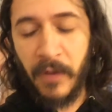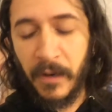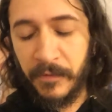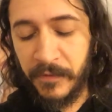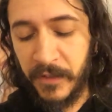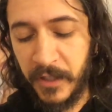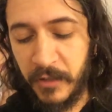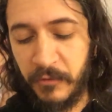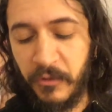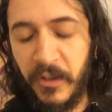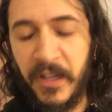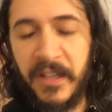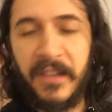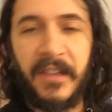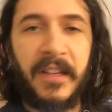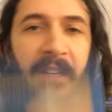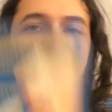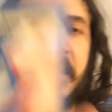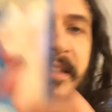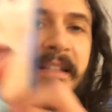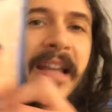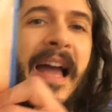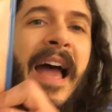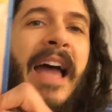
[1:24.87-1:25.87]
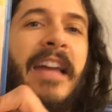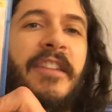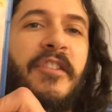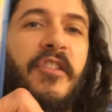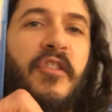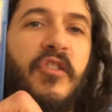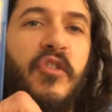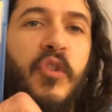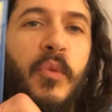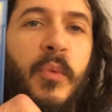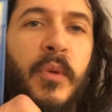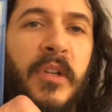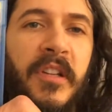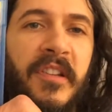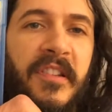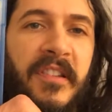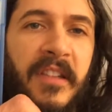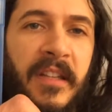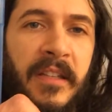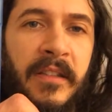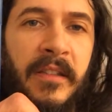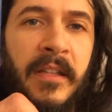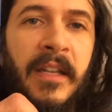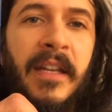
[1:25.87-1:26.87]
roughly translated, Die
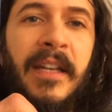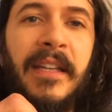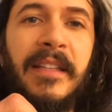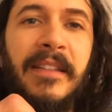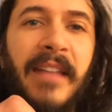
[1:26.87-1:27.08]
Stewardessen,